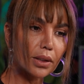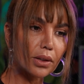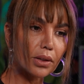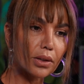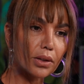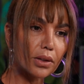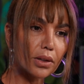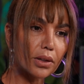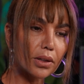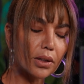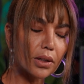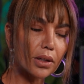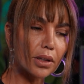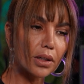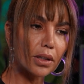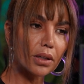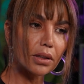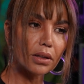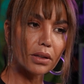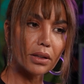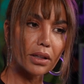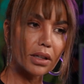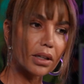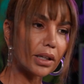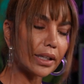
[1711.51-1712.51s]
or
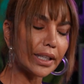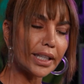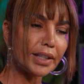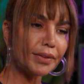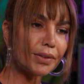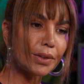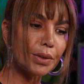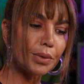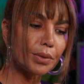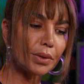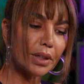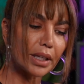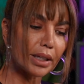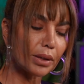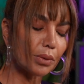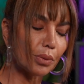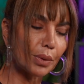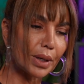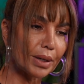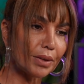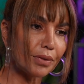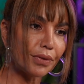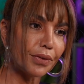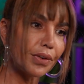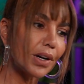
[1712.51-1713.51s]
even
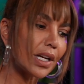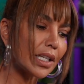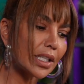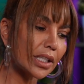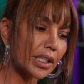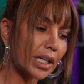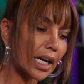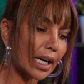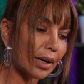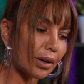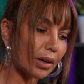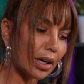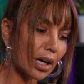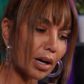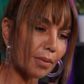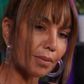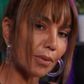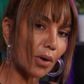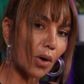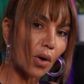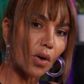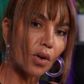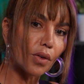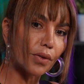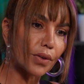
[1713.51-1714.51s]
when friends come
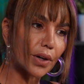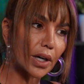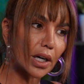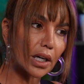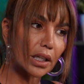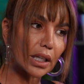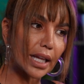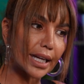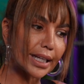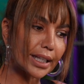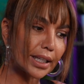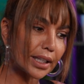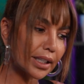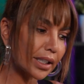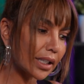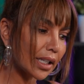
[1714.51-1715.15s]
over, like,